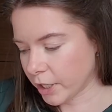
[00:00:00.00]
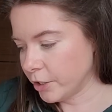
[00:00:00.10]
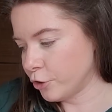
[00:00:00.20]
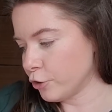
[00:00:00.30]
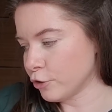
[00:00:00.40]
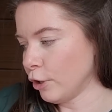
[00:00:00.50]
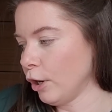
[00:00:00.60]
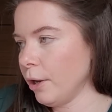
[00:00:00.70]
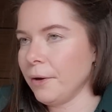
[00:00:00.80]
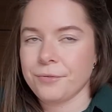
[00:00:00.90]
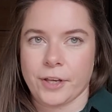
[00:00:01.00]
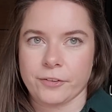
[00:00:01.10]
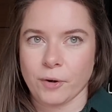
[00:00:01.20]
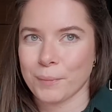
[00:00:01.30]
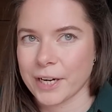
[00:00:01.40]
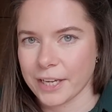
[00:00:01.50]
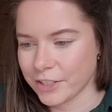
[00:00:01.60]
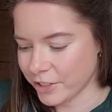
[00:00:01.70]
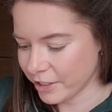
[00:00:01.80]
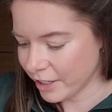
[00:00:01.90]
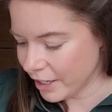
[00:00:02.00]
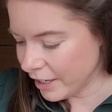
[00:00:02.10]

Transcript: I just love that combination.